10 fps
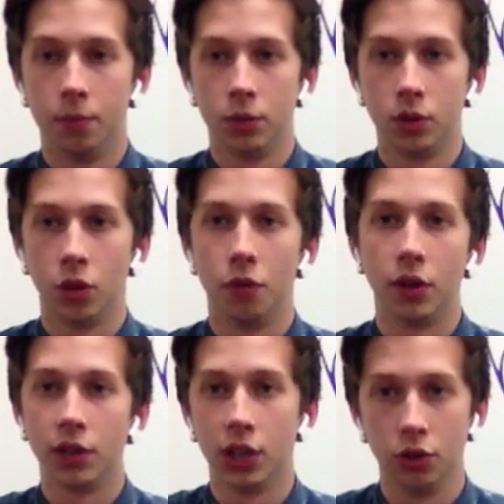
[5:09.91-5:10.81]
So if I
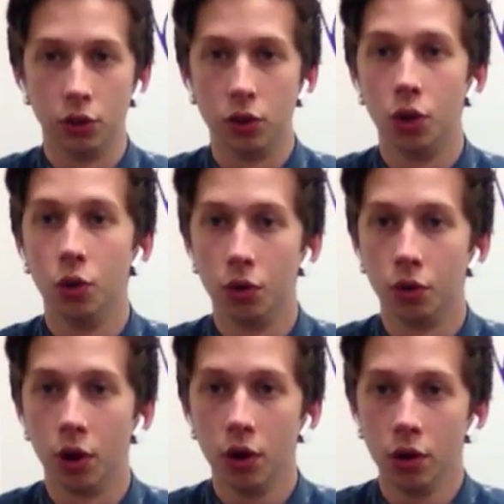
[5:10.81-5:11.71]
was going to do 2 in a
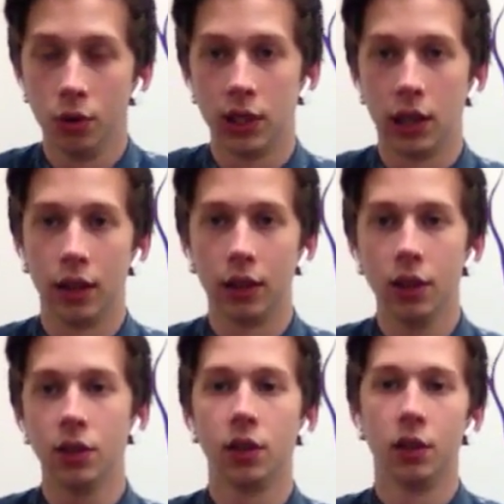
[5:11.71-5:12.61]
row, it would sound like
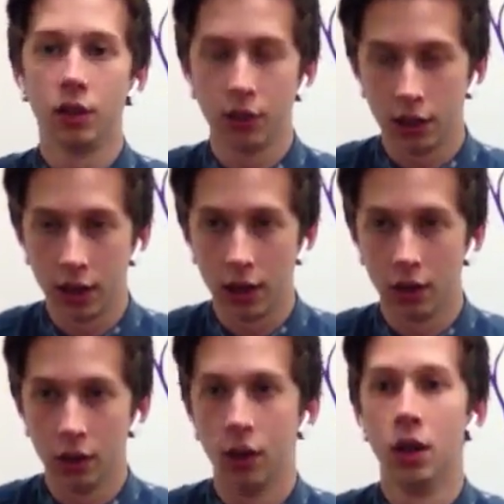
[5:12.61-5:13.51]
this:
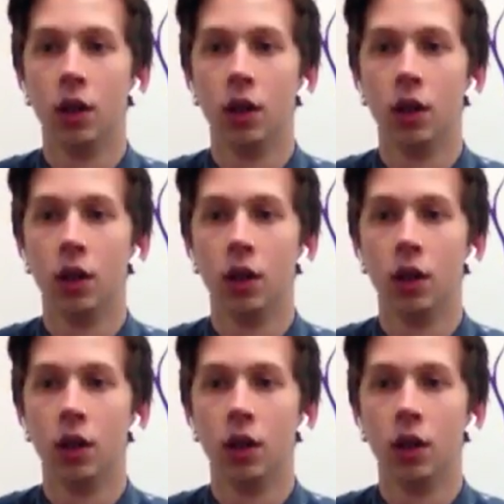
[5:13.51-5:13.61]
down,